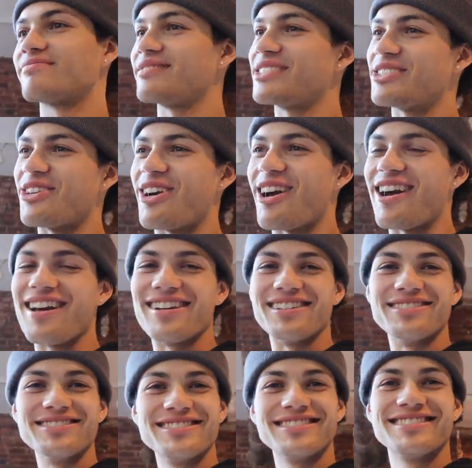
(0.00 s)
It's
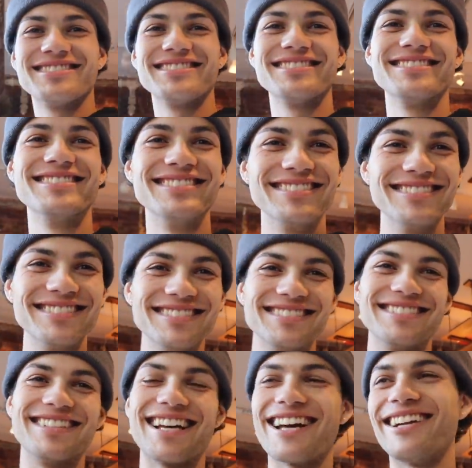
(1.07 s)
alright.
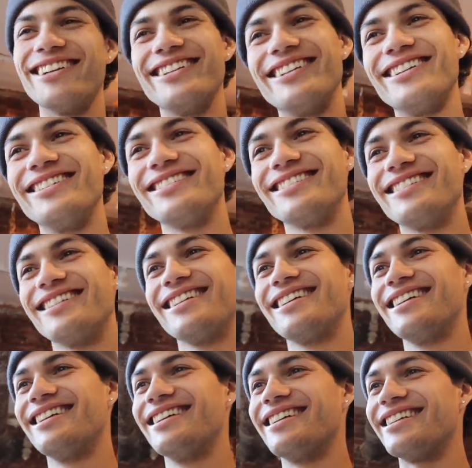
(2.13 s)
I don't know.
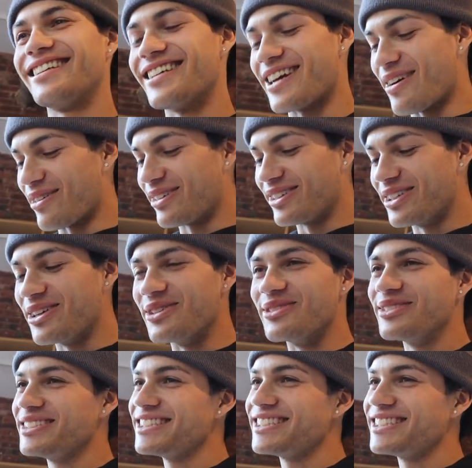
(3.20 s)
Yeah, I don't know.